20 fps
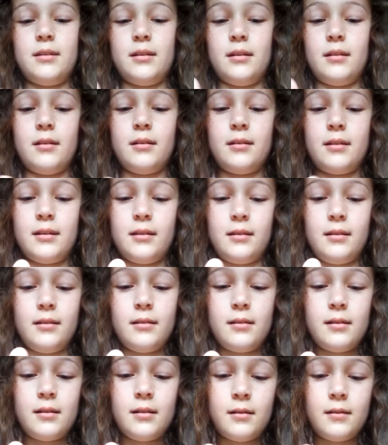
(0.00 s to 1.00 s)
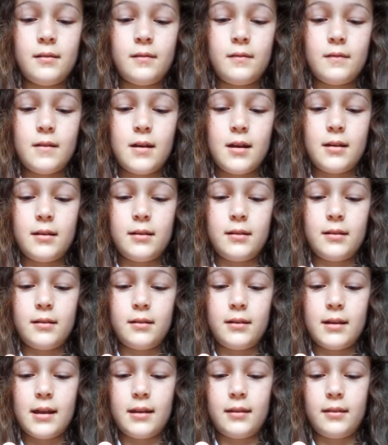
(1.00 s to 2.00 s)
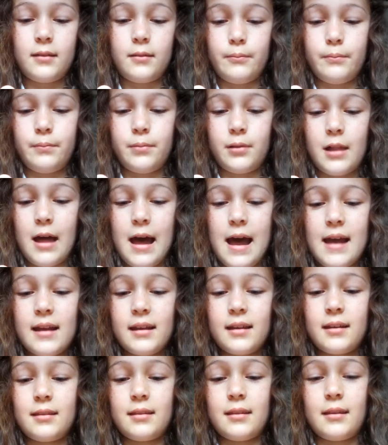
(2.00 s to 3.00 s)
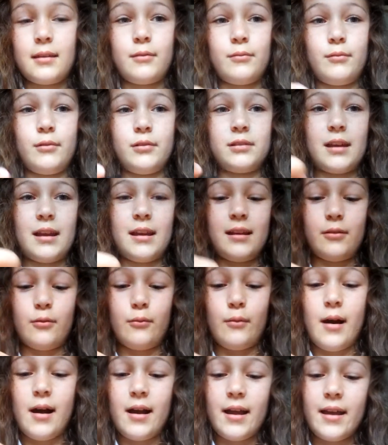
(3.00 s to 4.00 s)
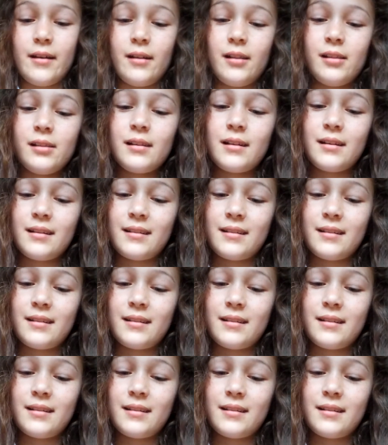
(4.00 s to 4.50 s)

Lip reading: to lighten it nice and black. This will take a while.